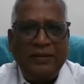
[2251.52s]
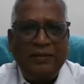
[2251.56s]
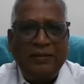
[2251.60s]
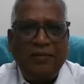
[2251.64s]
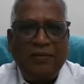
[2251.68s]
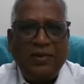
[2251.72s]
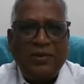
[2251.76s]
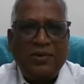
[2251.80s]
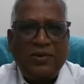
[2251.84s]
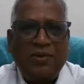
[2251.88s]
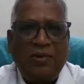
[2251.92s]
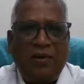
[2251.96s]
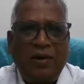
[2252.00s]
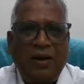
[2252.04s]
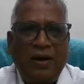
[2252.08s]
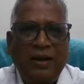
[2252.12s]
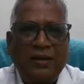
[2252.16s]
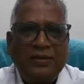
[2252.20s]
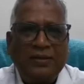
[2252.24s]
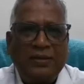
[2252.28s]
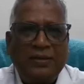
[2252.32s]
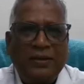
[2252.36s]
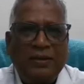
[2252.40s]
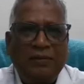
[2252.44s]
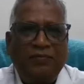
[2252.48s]
what's called
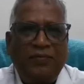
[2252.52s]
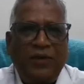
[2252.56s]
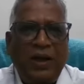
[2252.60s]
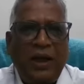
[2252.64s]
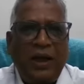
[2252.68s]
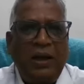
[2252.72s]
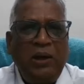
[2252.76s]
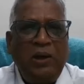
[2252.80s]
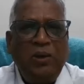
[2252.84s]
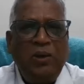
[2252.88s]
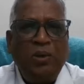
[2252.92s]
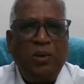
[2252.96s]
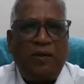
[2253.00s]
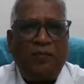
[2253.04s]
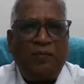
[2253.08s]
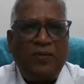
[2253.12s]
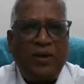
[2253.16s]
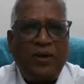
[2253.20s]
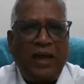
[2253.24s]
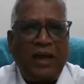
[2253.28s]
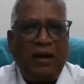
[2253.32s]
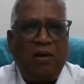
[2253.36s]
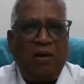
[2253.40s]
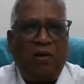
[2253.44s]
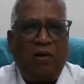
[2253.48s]
as the failure of
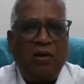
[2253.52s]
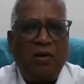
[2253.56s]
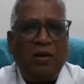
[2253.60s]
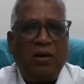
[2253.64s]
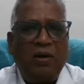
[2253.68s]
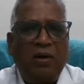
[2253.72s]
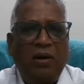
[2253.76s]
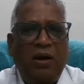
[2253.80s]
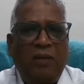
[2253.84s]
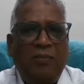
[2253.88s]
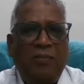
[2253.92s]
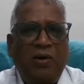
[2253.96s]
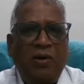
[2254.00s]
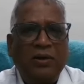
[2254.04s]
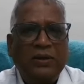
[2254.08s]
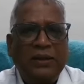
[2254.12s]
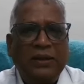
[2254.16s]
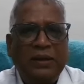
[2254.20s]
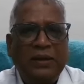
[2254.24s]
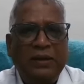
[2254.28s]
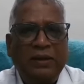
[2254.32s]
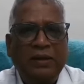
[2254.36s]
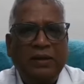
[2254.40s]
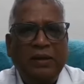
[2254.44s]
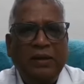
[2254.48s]
dialogue among
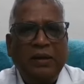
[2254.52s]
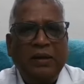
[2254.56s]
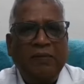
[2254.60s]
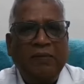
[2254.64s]
the,